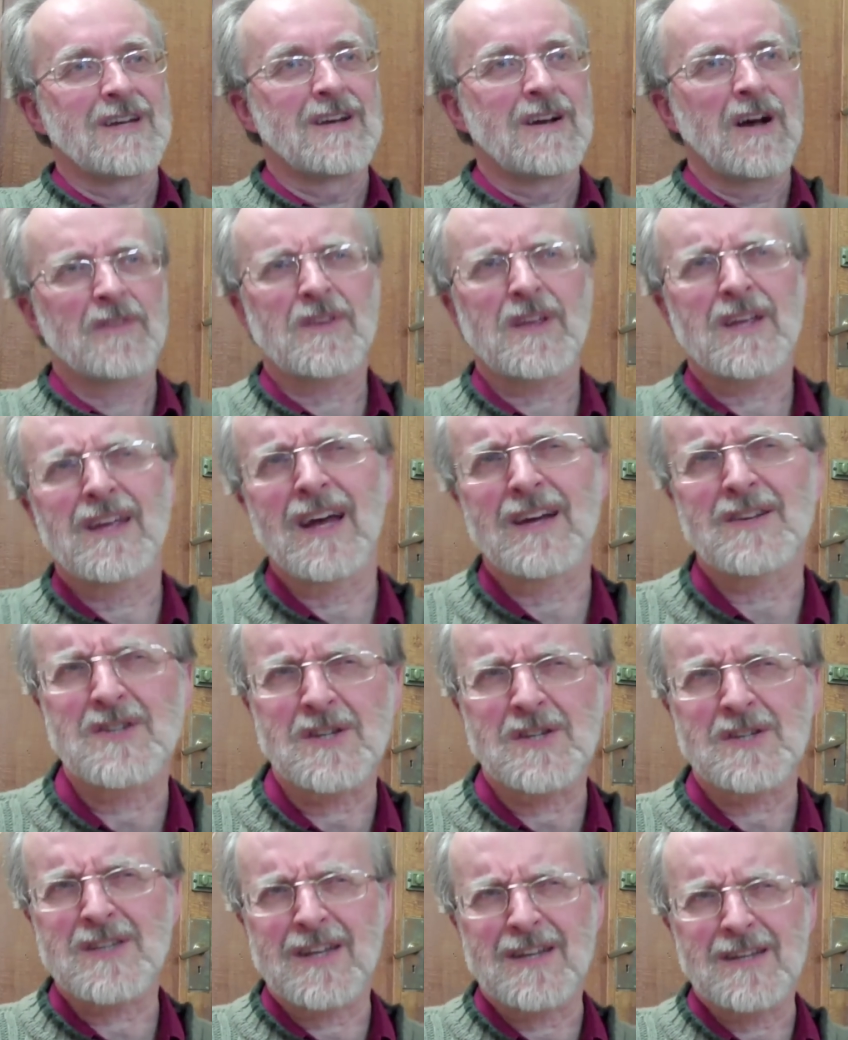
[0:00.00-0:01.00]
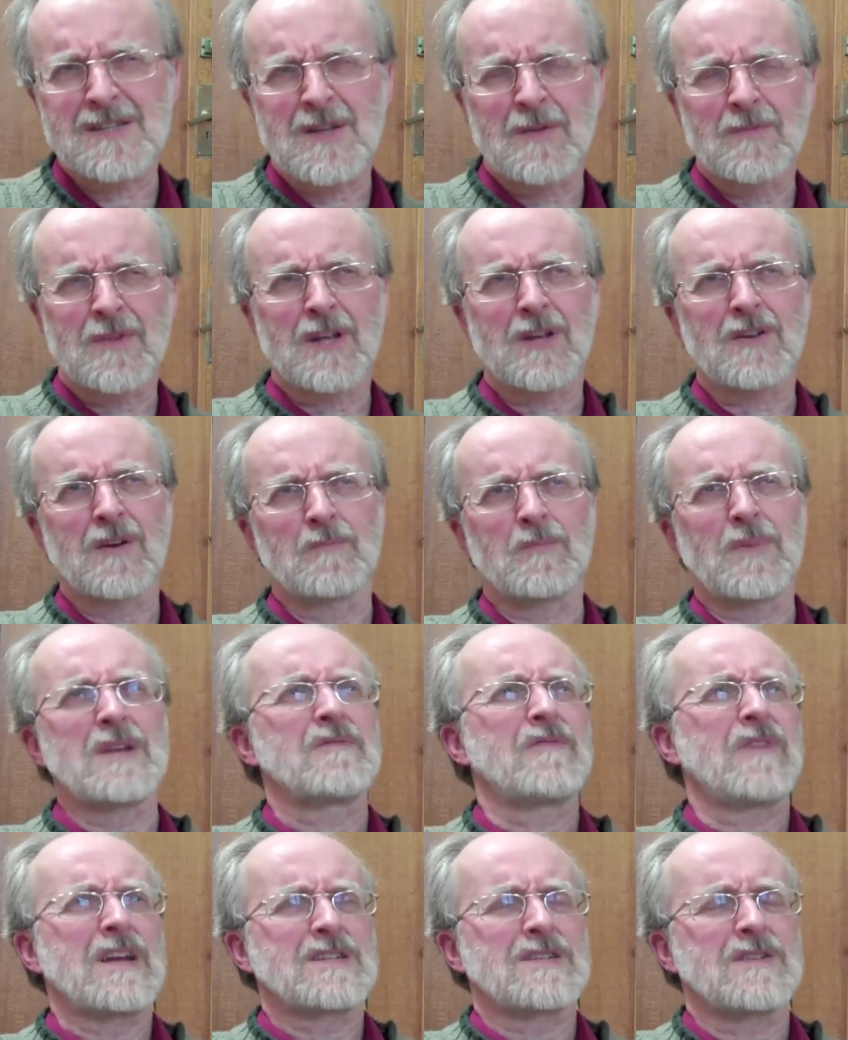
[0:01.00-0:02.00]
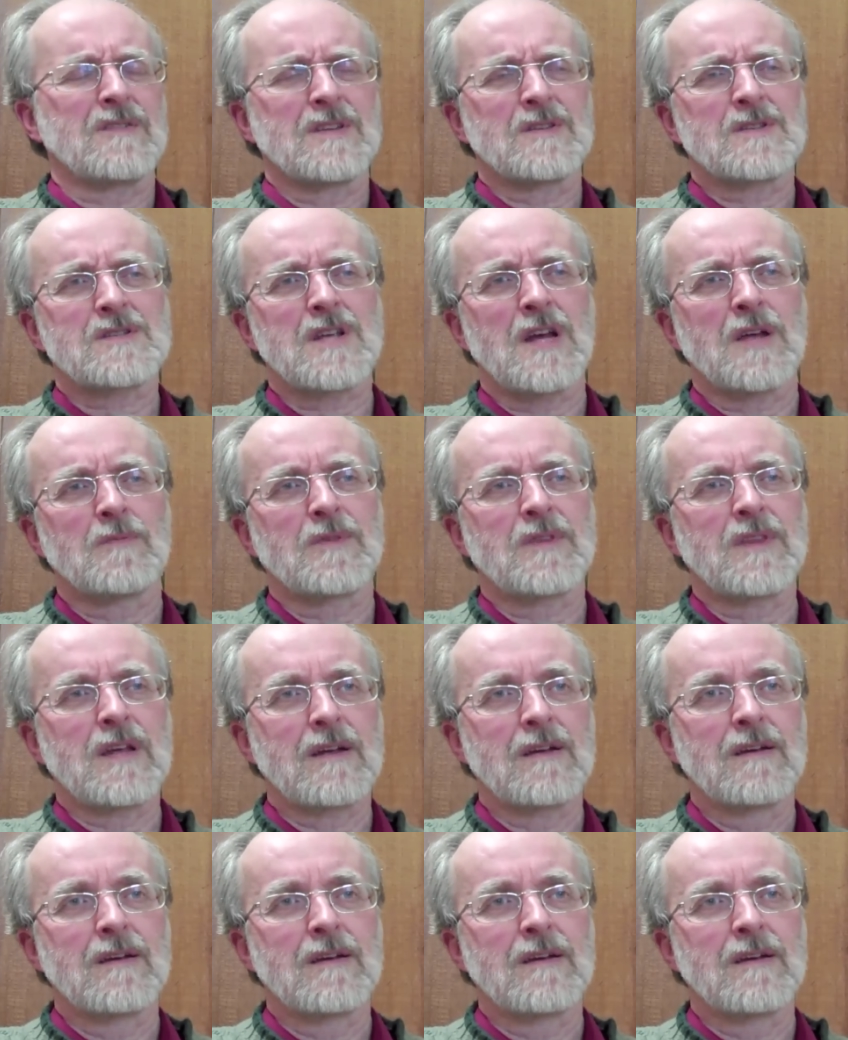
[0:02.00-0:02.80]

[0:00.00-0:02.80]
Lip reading: I think it actually said it something, but effectively the same thing.